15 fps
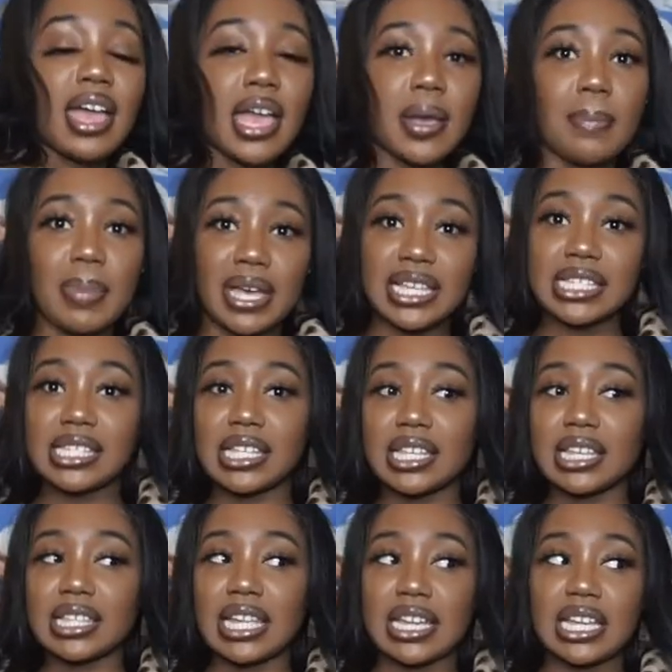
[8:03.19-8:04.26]
a
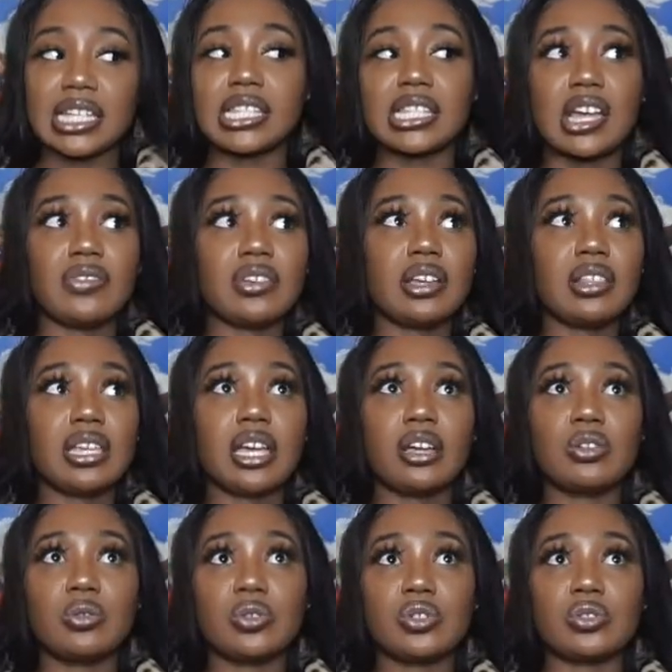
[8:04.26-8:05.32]
basic like it's definitely
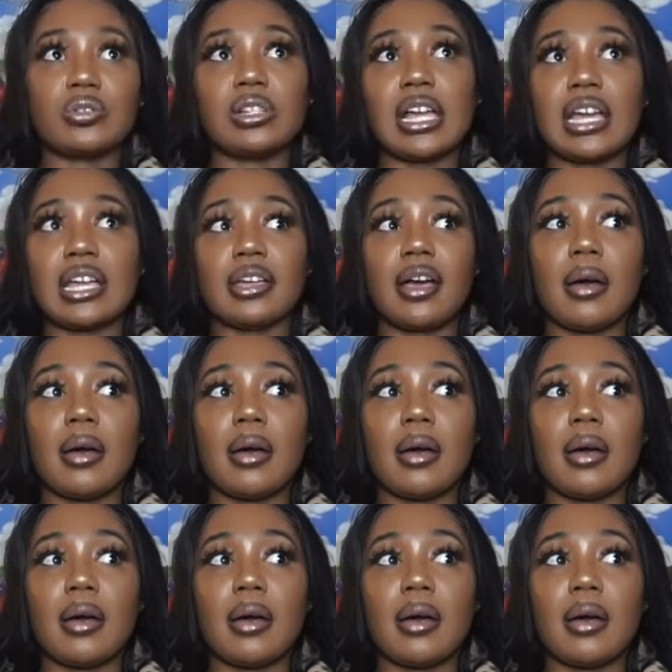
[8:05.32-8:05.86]
a neutral like